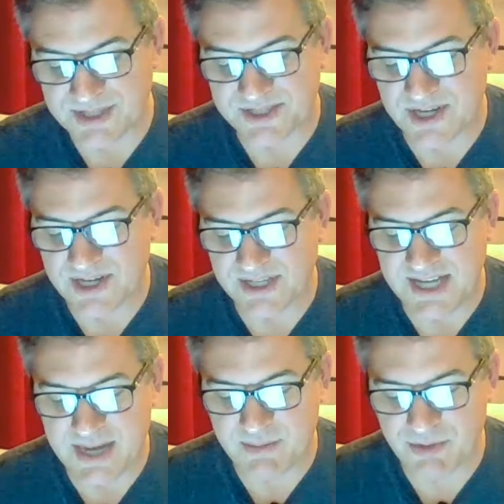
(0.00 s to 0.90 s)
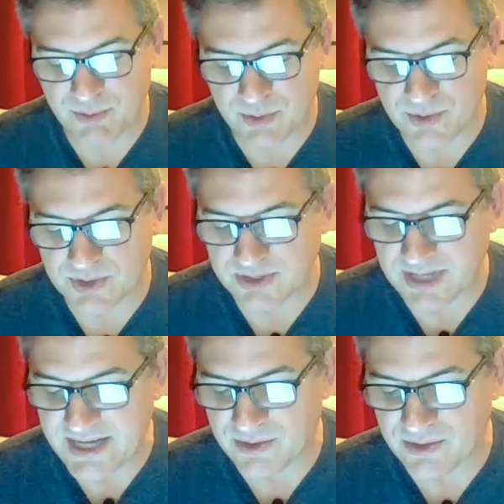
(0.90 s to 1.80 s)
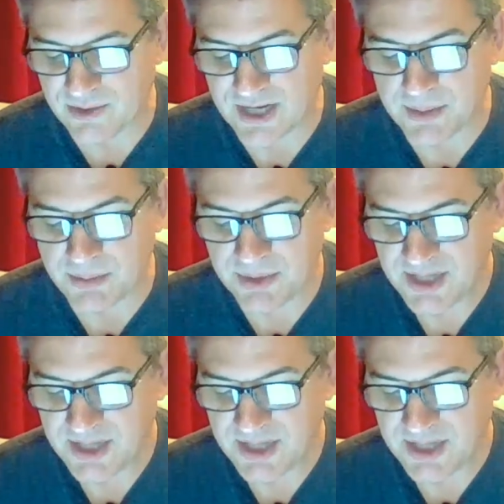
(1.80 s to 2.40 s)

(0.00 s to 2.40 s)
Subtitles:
the sun came through to light her up